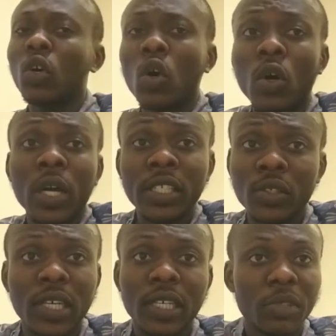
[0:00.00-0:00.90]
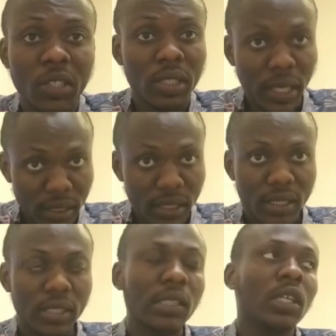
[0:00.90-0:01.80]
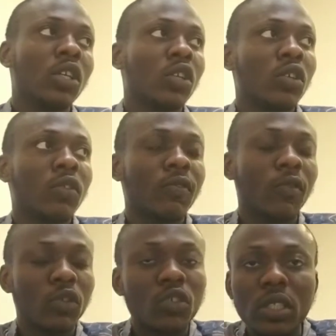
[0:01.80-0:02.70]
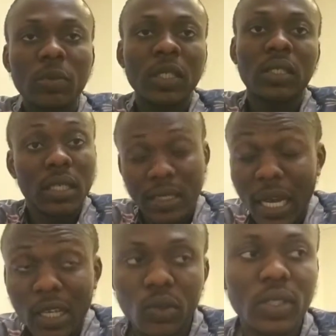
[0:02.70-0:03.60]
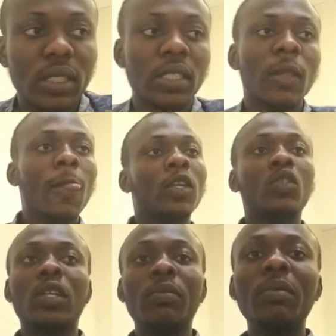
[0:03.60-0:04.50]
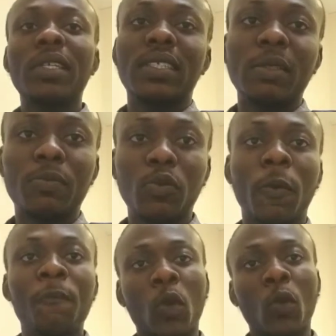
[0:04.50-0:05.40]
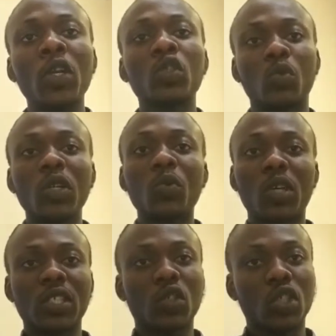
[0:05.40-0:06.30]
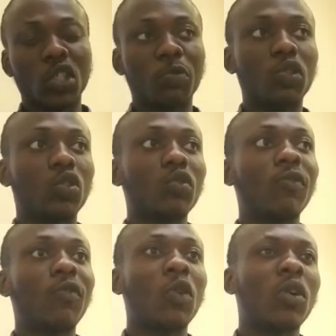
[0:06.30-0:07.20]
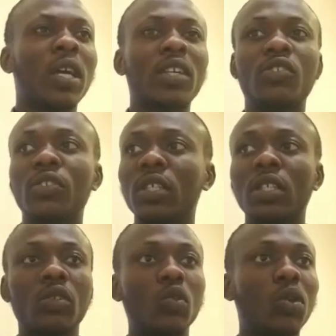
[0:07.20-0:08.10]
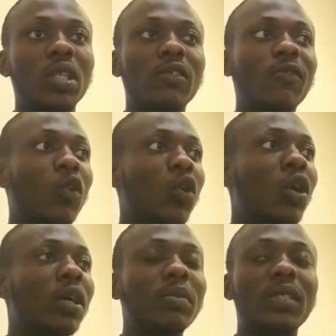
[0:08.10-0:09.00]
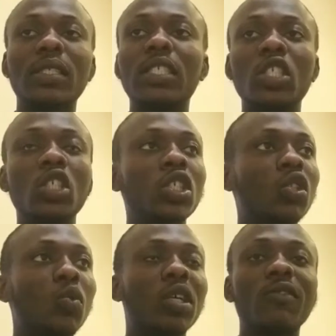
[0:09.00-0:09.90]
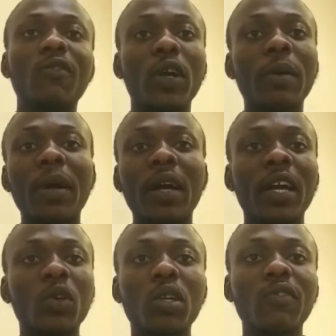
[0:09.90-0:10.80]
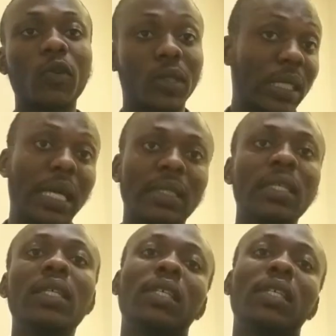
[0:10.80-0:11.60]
or any other imaging techniques for treatment and diagnosis. So let me make it simple. When you go to, when you walk into the hospital for X-ray, you working for um, CT, you working for MRI, you working for scan,